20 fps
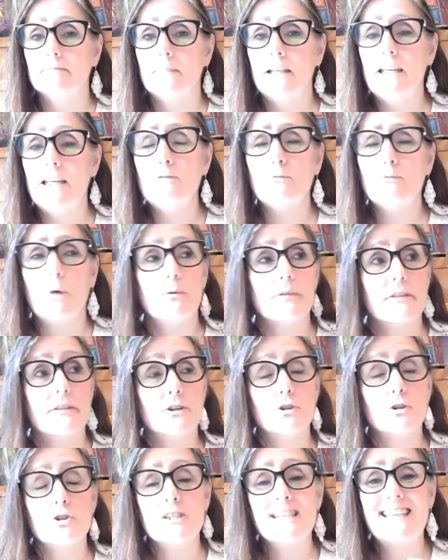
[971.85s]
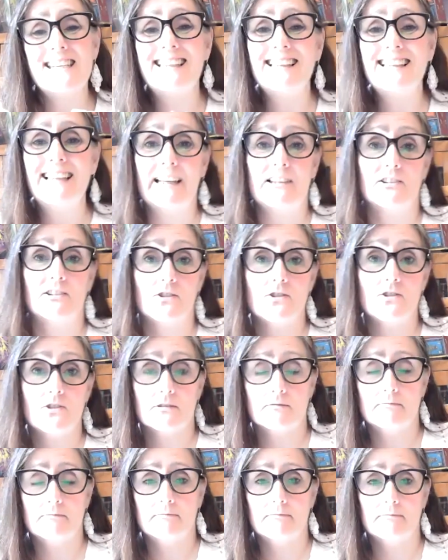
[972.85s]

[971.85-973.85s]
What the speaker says: He wrote 13 letters,